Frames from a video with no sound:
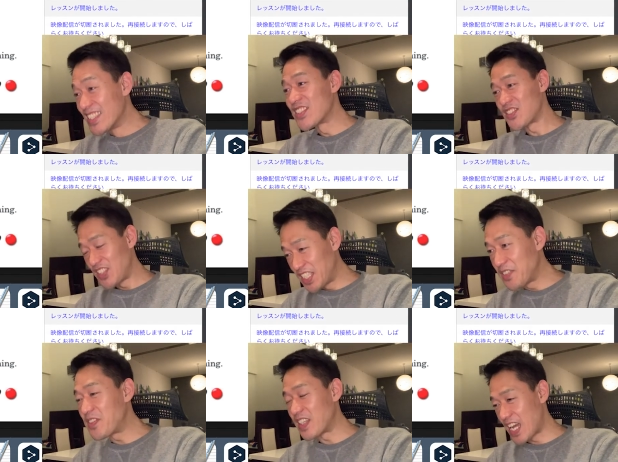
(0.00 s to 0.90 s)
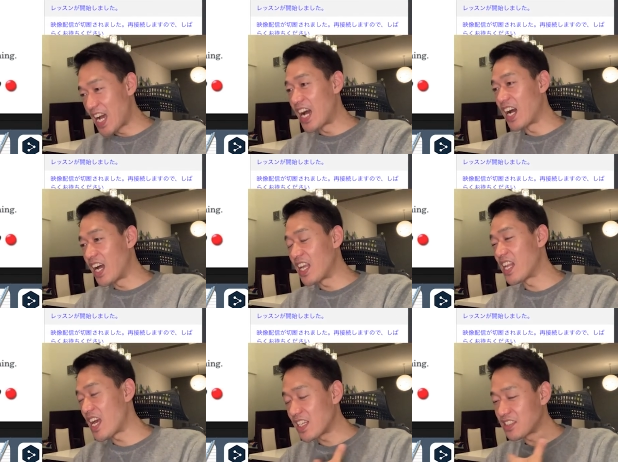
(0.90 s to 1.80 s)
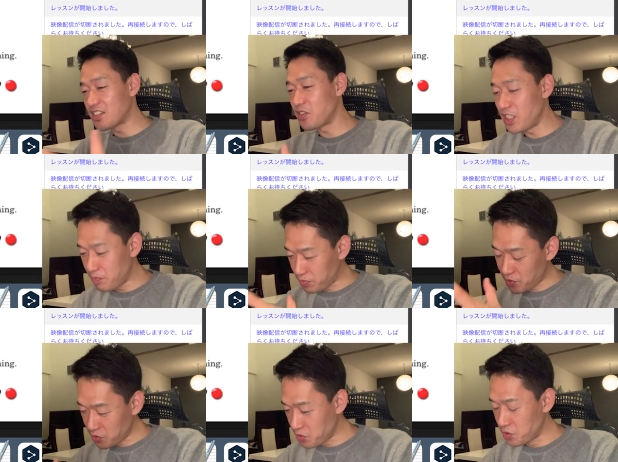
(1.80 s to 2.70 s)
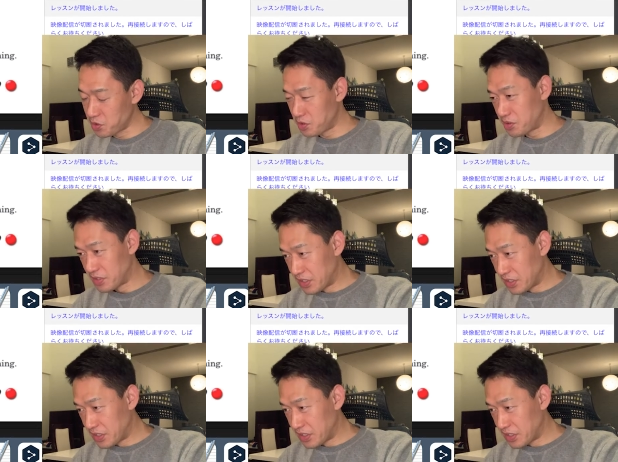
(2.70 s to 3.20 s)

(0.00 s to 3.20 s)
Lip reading: Sleep, yeah, I like sleep too.